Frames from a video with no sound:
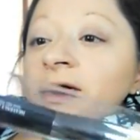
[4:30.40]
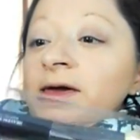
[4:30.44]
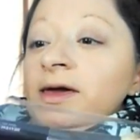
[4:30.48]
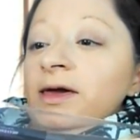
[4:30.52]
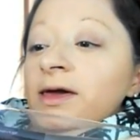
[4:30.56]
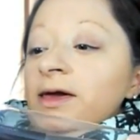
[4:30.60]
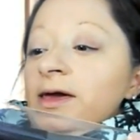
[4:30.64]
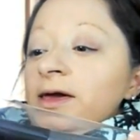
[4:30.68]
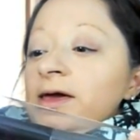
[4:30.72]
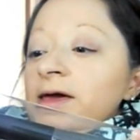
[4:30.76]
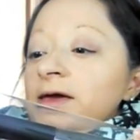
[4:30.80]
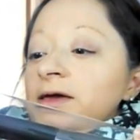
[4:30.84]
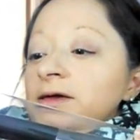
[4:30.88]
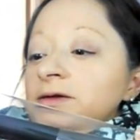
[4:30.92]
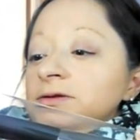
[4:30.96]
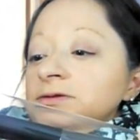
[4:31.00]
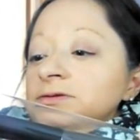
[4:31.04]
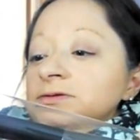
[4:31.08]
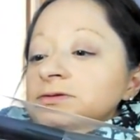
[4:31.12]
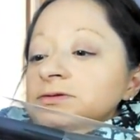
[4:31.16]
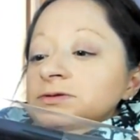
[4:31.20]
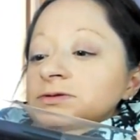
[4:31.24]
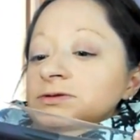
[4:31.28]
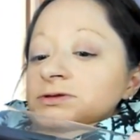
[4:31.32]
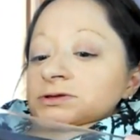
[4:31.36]

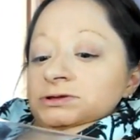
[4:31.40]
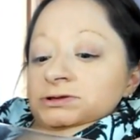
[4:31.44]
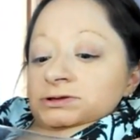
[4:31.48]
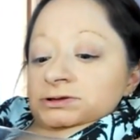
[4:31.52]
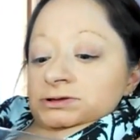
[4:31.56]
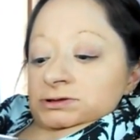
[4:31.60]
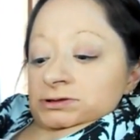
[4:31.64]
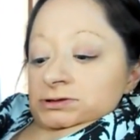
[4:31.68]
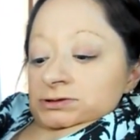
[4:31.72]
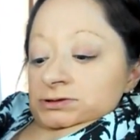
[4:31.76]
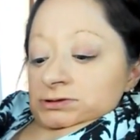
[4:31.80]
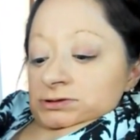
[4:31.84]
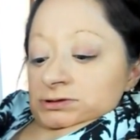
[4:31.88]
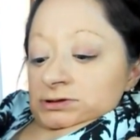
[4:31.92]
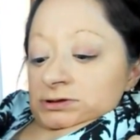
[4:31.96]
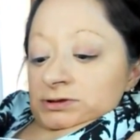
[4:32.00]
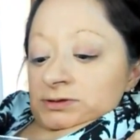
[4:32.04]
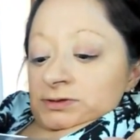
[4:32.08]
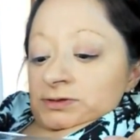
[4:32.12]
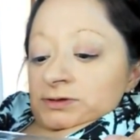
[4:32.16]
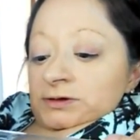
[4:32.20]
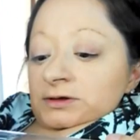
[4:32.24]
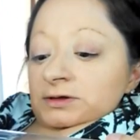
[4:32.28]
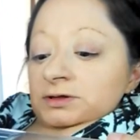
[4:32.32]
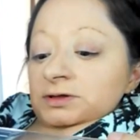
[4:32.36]
and
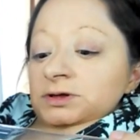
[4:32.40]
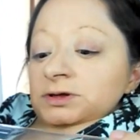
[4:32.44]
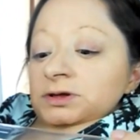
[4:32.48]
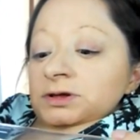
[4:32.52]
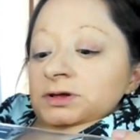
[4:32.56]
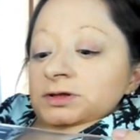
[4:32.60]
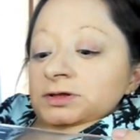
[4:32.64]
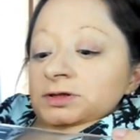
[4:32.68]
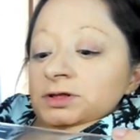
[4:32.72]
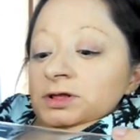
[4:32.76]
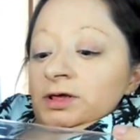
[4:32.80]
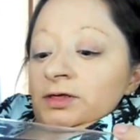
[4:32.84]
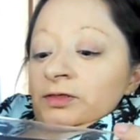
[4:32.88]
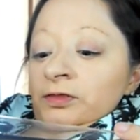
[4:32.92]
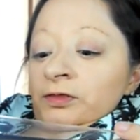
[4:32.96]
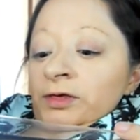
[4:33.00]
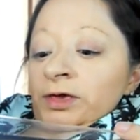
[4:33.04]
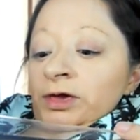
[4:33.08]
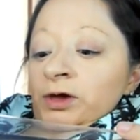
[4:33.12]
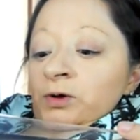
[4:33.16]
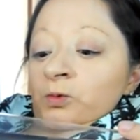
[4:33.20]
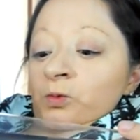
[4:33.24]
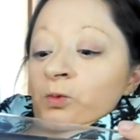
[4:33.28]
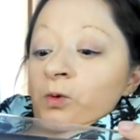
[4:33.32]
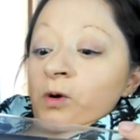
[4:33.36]
this is
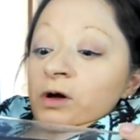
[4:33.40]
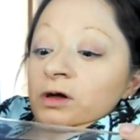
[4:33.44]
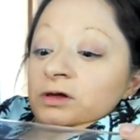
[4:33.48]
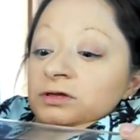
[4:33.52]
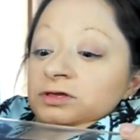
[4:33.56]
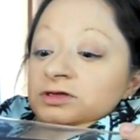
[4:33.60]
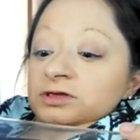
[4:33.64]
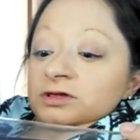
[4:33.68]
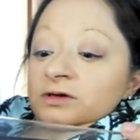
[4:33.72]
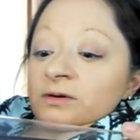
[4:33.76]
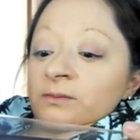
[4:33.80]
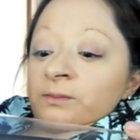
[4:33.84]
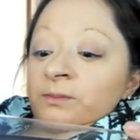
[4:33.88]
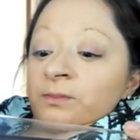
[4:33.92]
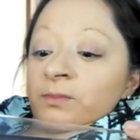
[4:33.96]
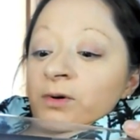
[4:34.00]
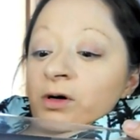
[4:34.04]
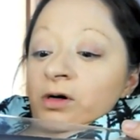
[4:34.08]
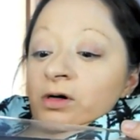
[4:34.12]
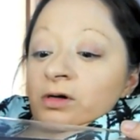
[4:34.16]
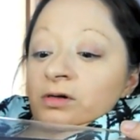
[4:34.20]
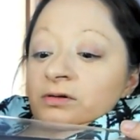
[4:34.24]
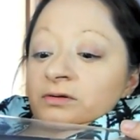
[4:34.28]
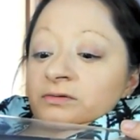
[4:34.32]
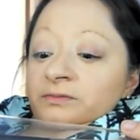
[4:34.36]
the Wand
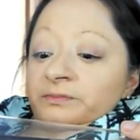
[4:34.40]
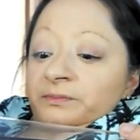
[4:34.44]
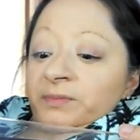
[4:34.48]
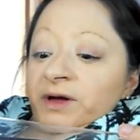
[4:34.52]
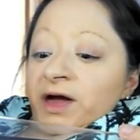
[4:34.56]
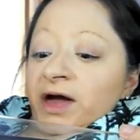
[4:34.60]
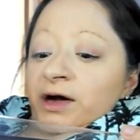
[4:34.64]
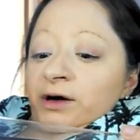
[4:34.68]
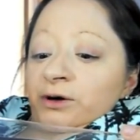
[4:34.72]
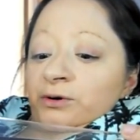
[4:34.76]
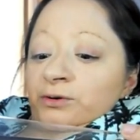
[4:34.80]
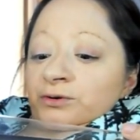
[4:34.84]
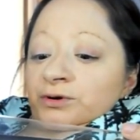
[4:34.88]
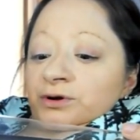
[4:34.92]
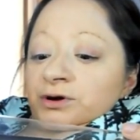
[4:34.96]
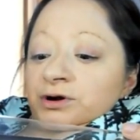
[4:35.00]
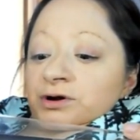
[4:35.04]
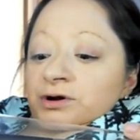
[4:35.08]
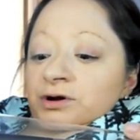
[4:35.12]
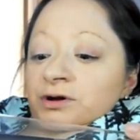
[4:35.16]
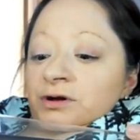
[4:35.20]
Ball powder,